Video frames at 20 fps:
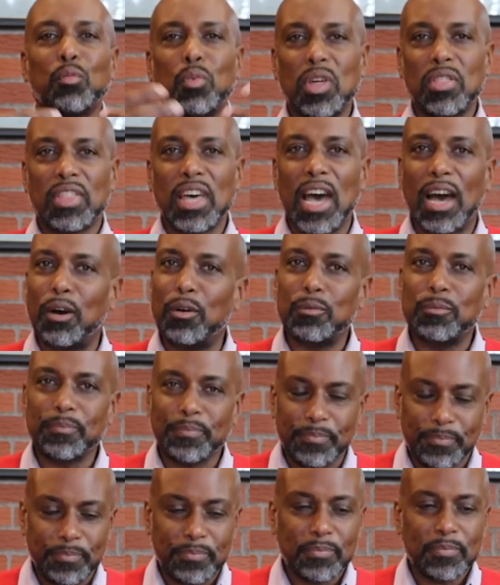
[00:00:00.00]
without.
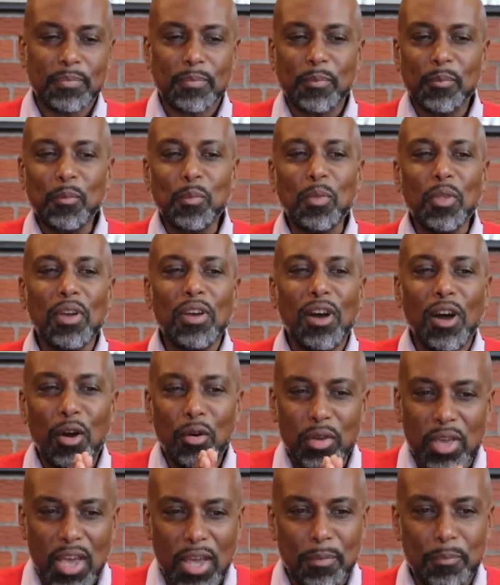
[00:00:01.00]

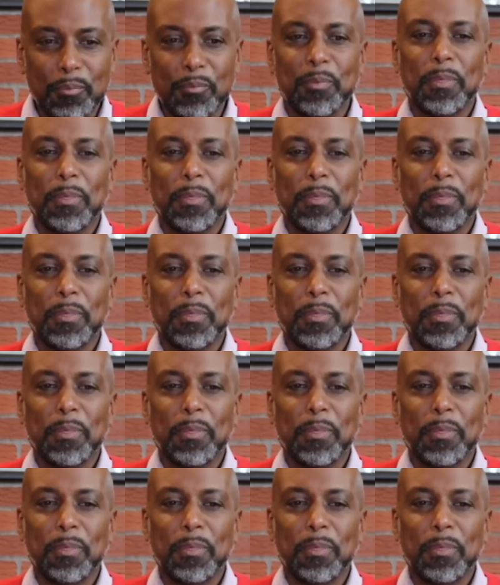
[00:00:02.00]
Okay.